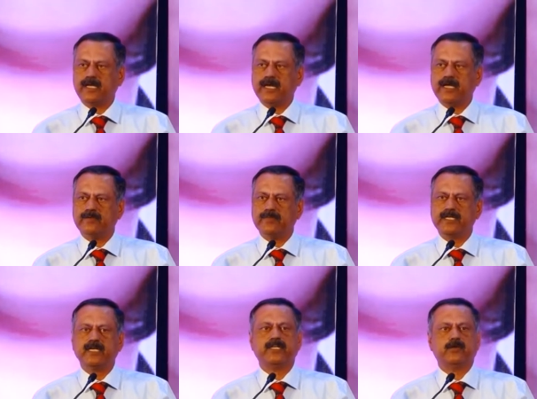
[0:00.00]
and
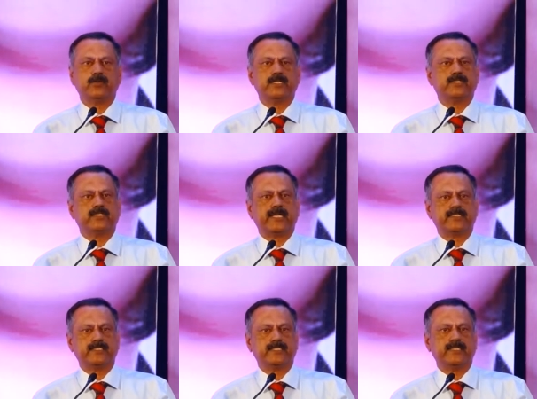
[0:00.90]
mentally robust
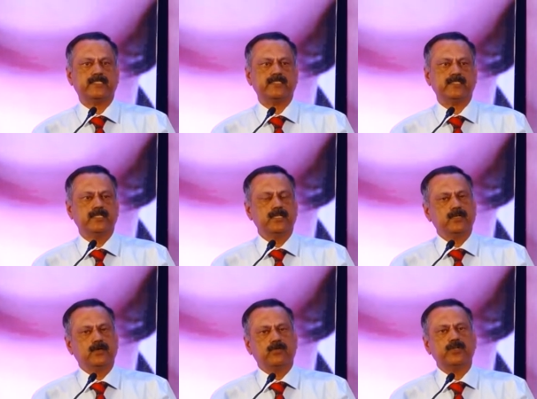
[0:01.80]
exercises
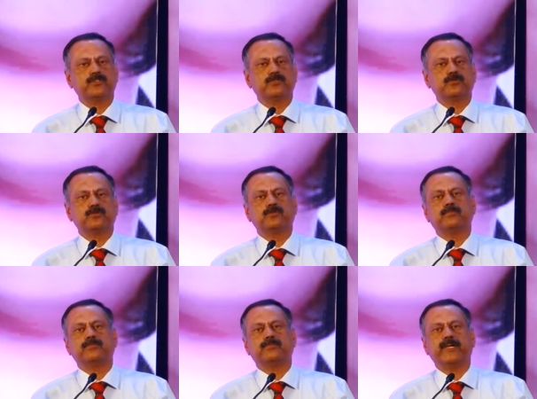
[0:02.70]
was to
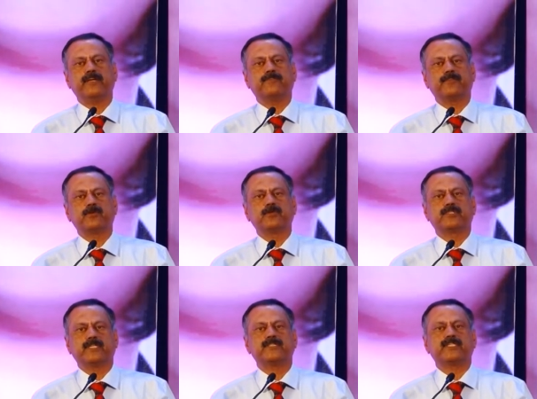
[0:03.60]
bear
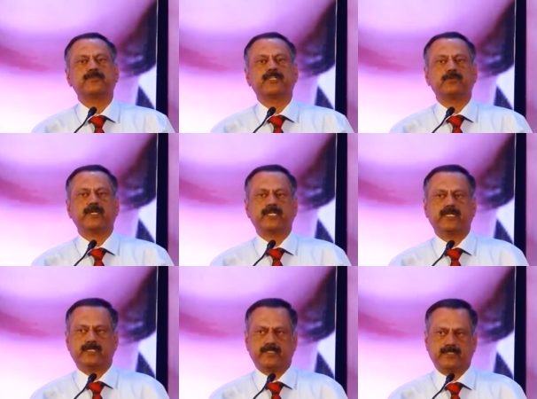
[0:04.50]
fruit in subsequent
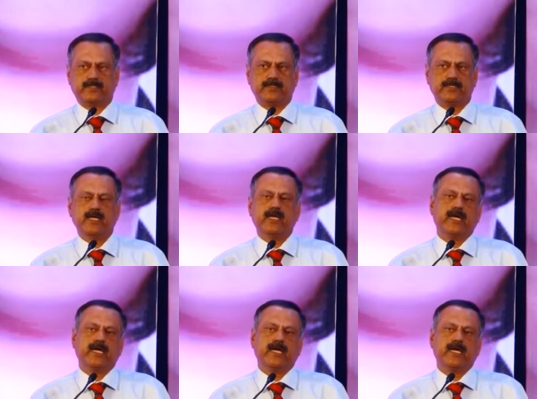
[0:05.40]
years,